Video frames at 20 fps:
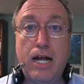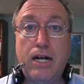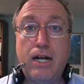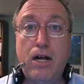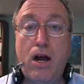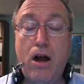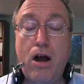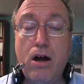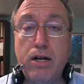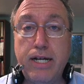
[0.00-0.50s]

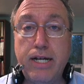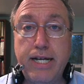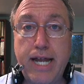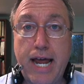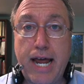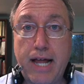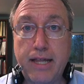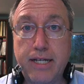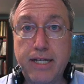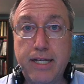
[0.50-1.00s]

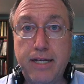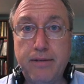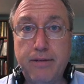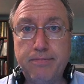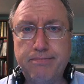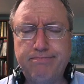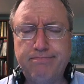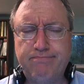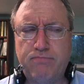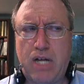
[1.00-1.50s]
cardinality.
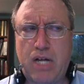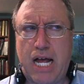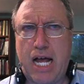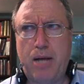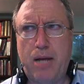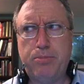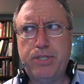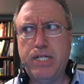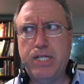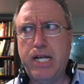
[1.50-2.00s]

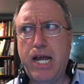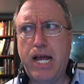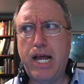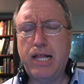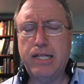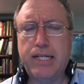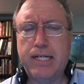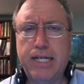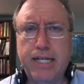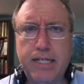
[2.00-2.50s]

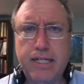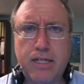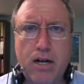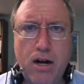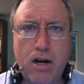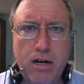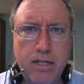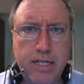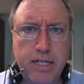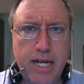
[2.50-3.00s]
optionality and
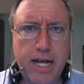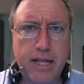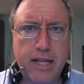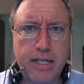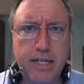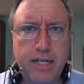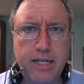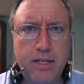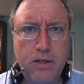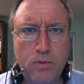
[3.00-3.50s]

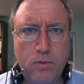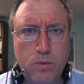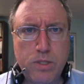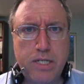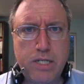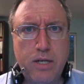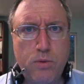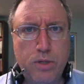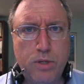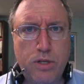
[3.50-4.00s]
cardinality. We'll
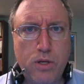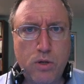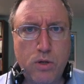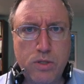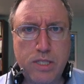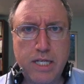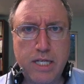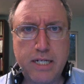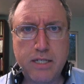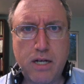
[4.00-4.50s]
see what
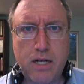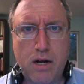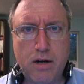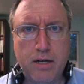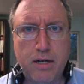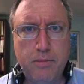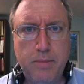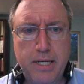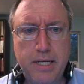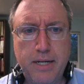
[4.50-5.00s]
those things are
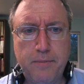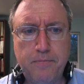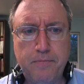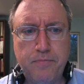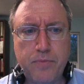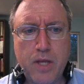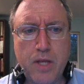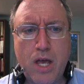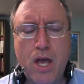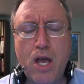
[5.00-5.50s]
in a minute.
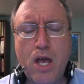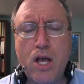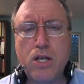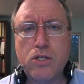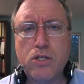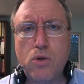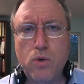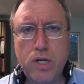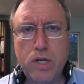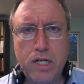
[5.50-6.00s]

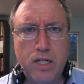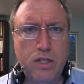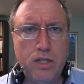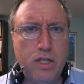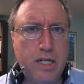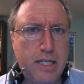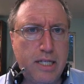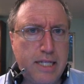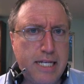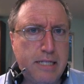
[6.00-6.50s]
So we're going to
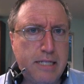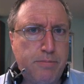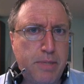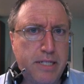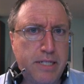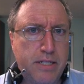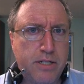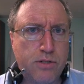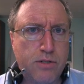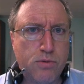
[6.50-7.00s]
look at these
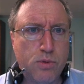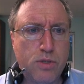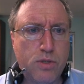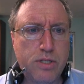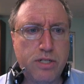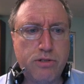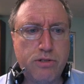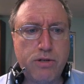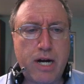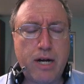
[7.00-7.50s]
business
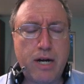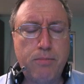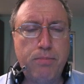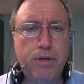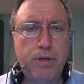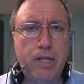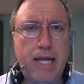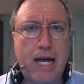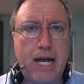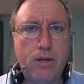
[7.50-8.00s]
rules and try to
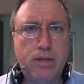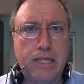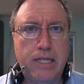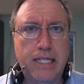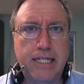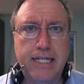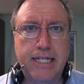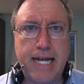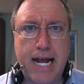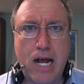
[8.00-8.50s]
pull out
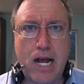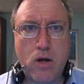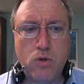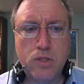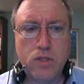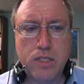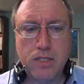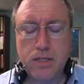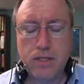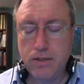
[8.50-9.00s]
the
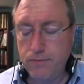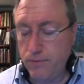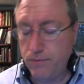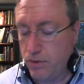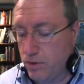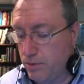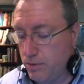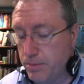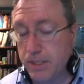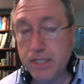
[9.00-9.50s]
nouns, the
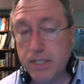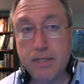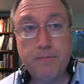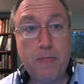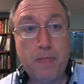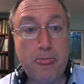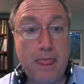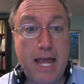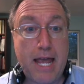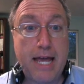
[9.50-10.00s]
verbs,
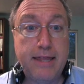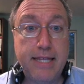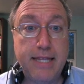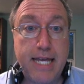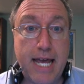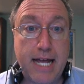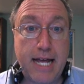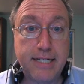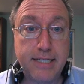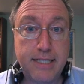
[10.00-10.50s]
and
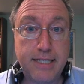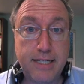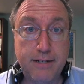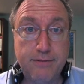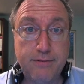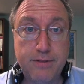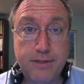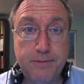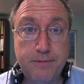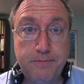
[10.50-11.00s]
the
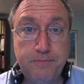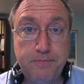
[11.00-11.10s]
adjectives.